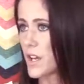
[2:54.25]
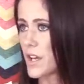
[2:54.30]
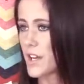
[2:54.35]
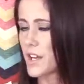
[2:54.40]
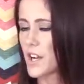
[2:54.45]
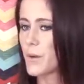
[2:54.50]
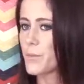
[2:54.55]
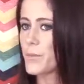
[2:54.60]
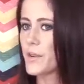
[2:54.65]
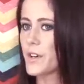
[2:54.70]

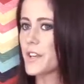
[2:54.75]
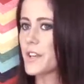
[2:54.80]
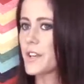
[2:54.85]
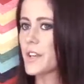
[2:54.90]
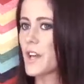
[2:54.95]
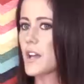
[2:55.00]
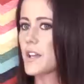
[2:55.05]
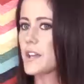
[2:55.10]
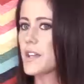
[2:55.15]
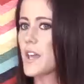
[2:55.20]
And I'm
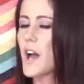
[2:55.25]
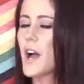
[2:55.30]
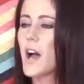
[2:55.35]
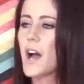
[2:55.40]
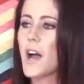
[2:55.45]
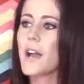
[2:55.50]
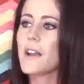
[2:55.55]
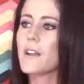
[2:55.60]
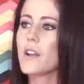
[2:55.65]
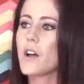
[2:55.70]
like, yeah,
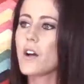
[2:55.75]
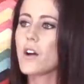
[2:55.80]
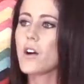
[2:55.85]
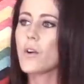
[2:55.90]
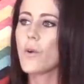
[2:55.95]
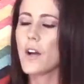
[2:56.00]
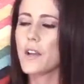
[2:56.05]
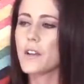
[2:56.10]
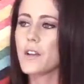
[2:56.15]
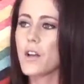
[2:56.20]
I
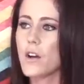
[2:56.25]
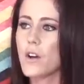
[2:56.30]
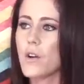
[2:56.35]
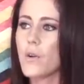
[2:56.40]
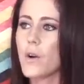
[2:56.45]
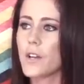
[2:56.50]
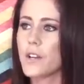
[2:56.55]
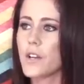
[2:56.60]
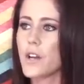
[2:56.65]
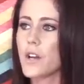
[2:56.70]
know, I
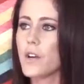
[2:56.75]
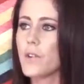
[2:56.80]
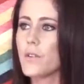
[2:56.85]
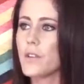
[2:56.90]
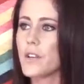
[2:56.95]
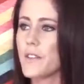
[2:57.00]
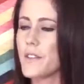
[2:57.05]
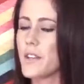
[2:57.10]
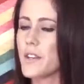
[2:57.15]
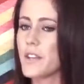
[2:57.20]
know, I know.
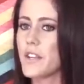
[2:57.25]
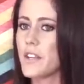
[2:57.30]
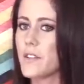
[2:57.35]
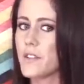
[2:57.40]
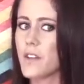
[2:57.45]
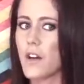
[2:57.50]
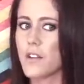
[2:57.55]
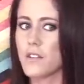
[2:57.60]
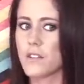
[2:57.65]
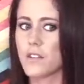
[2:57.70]
And, and then he
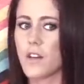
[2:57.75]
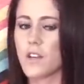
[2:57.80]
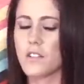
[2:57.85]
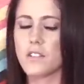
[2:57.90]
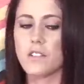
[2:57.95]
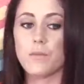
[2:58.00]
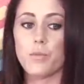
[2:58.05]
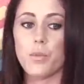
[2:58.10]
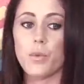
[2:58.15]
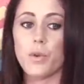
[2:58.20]
got, got
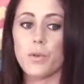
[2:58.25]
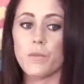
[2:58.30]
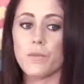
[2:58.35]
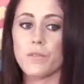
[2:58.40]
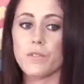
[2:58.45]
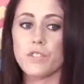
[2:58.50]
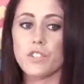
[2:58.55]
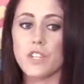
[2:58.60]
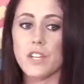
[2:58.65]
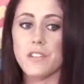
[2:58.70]
to the point
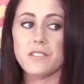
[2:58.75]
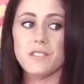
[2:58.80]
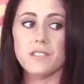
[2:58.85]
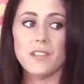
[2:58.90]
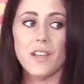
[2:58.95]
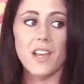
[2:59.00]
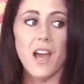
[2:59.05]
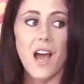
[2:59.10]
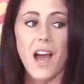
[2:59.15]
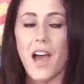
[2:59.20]
where Jace's
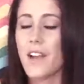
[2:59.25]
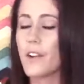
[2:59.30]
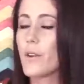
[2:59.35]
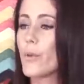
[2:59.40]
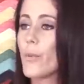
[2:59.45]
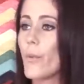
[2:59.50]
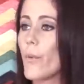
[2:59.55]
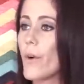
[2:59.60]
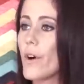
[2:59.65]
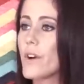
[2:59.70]
like, I
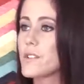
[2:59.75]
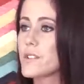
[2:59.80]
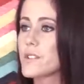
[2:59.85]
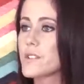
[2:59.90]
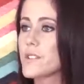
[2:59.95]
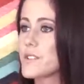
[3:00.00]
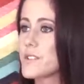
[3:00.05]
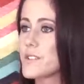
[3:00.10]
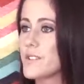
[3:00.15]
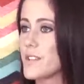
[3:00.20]
don't want
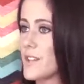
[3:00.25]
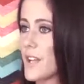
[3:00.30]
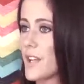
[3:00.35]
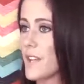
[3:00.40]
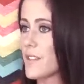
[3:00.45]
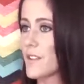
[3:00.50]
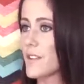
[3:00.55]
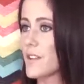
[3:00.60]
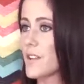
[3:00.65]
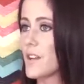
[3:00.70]
to see
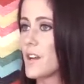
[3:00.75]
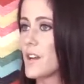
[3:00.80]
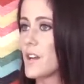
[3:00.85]
Nathan.